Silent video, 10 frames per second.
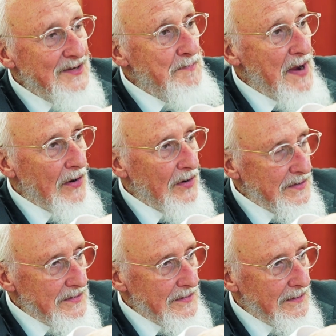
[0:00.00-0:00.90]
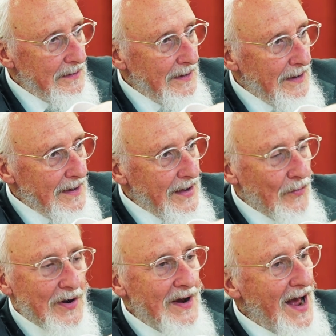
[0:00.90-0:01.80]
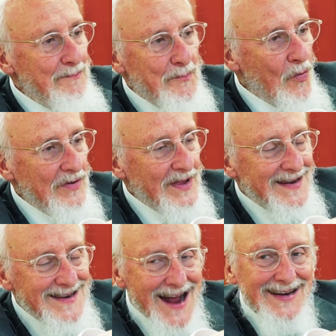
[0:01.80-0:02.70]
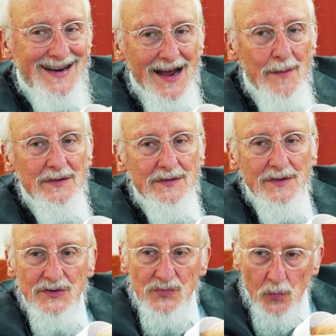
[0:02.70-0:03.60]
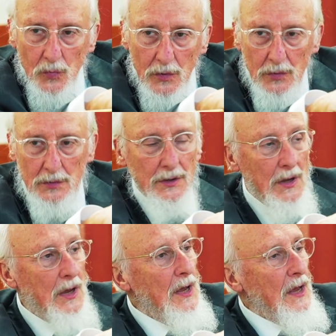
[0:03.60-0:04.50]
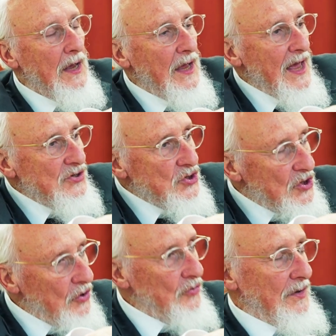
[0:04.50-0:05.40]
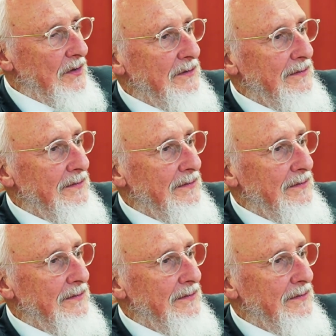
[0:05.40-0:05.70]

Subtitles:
As parents. They were not born, they did not come into this world as children.